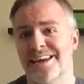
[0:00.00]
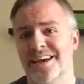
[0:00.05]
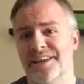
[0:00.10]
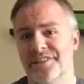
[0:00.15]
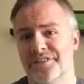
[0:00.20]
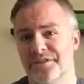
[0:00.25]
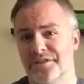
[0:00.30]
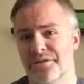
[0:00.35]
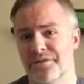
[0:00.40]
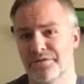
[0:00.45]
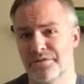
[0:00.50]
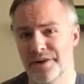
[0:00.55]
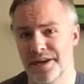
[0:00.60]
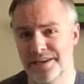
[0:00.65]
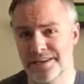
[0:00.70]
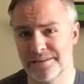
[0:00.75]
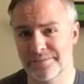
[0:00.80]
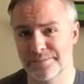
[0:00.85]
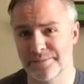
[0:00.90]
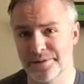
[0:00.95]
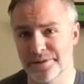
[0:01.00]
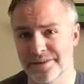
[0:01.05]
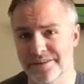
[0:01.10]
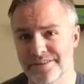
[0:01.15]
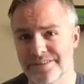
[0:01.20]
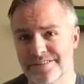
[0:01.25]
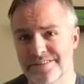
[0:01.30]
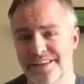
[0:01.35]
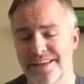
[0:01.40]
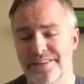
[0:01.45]
and they're graded
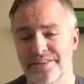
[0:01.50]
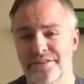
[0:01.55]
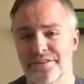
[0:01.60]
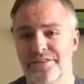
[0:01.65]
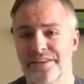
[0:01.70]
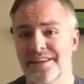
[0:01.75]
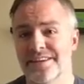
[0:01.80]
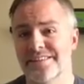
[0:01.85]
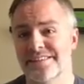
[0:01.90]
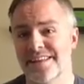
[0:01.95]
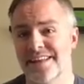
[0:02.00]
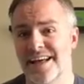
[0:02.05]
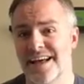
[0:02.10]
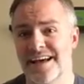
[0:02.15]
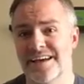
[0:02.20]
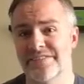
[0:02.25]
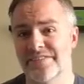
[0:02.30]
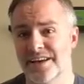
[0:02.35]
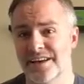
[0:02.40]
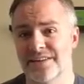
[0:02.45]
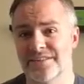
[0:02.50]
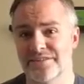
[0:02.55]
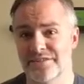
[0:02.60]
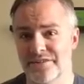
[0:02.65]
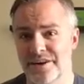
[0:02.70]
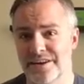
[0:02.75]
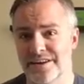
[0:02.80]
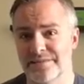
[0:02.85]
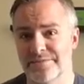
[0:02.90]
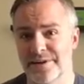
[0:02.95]
books, and they're things that I've gotten
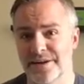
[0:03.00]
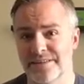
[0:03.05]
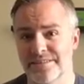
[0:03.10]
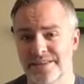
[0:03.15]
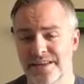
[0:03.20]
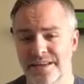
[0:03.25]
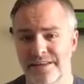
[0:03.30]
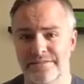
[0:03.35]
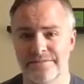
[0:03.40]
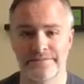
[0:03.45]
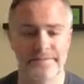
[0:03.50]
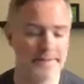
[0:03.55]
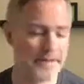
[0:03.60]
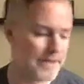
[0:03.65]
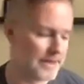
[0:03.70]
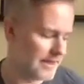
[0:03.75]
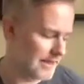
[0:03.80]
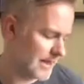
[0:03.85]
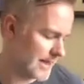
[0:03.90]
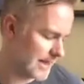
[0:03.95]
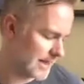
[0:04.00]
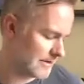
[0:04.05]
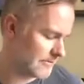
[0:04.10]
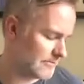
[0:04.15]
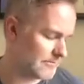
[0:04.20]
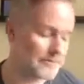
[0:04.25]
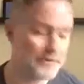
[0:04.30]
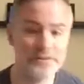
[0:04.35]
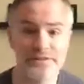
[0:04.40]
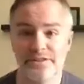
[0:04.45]
graded myself.
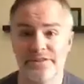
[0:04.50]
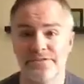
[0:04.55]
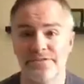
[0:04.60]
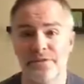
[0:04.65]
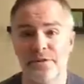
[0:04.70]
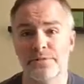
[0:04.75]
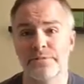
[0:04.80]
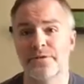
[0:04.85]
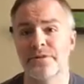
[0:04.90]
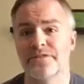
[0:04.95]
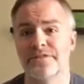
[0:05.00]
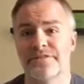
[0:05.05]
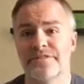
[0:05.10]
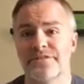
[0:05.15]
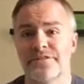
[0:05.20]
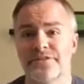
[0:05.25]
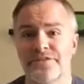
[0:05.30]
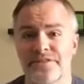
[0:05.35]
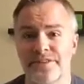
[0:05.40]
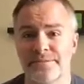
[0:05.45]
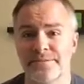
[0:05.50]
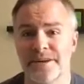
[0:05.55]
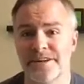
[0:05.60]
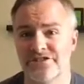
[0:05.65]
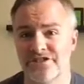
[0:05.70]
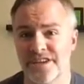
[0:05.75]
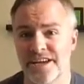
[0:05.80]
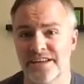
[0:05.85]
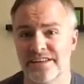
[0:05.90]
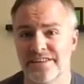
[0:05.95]
And first and foremost, if you've seen my
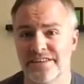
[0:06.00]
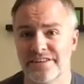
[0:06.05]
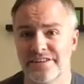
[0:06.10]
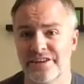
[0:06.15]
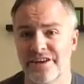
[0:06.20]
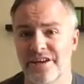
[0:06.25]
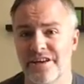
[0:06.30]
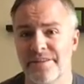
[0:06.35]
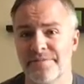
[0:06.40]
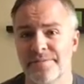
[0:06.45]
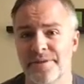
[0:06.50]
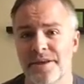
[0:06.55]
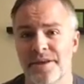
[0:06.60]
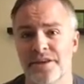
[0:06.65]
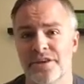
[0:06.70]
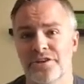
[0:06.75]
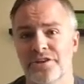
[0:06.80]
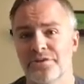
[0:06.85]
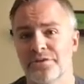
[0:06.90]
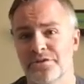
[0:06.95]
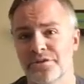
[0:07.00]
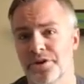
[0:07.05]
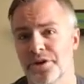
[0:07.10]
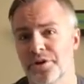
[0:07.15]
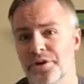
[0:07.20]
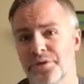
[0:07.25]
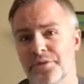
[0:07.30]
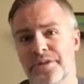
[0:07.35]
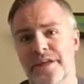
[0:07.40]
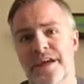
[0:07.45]
channel at all, you'll
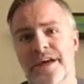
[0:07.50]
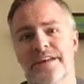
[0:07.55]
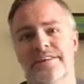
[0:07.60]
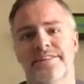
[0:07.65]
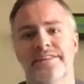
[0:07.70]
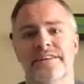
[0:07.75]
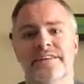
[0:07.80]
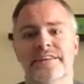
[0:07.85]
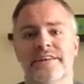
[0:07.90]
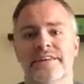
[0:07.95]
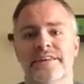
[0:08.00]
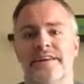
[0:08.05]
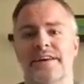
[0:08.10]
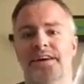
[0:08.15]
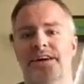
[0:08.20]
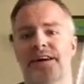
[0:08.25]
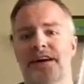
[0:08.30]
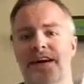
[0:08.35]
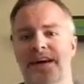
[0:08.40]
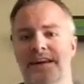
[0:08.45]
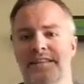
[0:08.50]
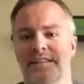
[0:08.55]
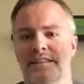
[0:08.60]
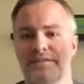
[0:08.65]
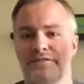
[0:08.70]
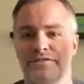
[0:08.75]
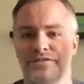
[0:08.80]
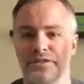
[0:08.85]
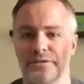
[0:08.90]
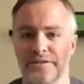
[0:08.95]
know that I
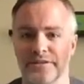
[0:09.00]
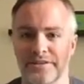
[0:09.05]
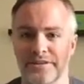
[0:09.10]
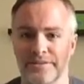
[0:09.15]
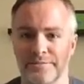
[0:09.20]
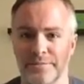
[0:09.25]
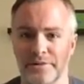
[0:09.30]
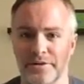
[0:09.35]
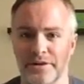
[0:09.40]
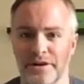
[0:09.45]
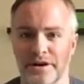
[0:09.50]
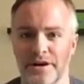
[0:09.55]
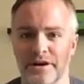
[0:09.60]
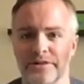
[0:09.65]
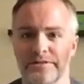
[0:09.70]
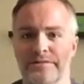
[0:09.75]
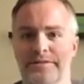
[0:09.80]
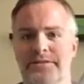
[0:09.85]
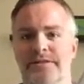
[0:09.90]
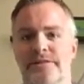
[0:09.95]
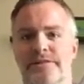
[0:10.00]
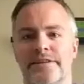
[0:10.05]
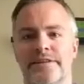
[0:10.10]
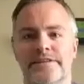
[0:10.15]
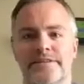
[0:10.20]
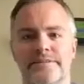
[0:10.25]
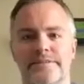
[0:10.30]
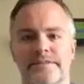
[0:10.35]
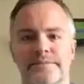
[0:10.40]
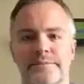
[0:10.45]
love showing this book off.
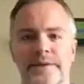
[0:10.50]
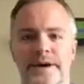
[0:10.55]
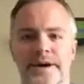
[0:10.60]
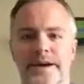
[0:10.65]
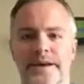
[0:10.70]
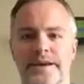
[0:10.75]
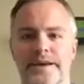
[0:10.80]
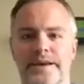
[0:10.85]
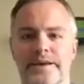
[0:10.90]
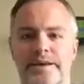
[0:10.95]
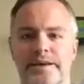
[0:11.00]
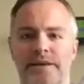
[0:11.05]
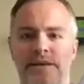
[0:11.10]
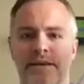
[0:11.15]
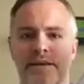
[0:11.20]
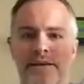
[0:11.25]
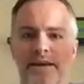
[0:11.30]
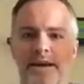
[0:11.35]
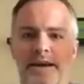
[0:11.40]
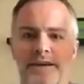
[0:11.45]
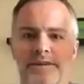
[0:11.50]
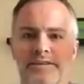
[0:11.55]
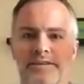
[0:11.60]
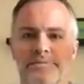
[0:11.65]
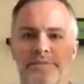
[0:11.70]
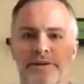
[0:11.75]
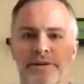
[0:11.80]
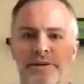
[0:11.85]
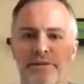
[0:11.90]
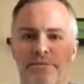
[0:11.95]
This is my
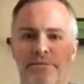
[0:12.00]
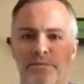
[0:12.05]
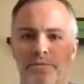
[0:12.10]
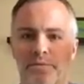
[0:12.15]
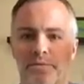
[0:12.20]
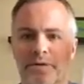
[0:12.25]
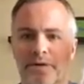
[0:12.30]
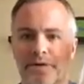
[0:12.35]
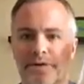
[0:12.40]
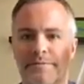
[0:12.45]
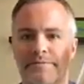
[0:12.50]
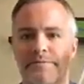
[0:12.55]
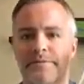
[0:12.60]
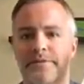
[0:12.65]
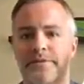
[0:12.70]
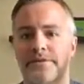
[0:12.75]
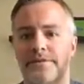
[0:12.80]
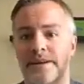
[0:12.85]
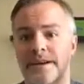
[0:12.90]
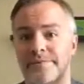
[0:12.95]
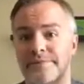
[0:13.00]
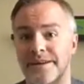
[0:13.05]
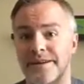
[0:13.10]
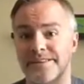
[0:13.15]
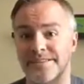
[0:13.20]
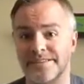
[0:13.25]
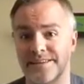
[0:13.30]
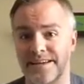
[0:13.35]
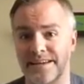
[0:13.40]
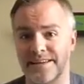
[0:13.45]
X-Men number one, signed by
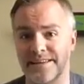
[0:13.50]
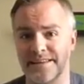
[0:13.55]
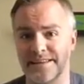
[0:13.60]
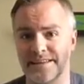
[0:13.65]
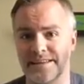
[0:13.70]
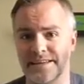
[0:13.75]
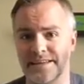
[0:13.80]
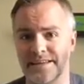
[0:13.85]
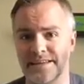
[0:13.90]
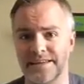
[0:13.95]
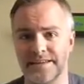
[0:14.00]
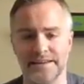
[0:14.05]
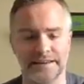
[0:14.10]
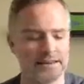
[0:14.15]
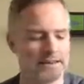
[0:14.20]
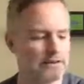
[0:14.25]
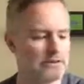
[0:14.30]
Stan Lee.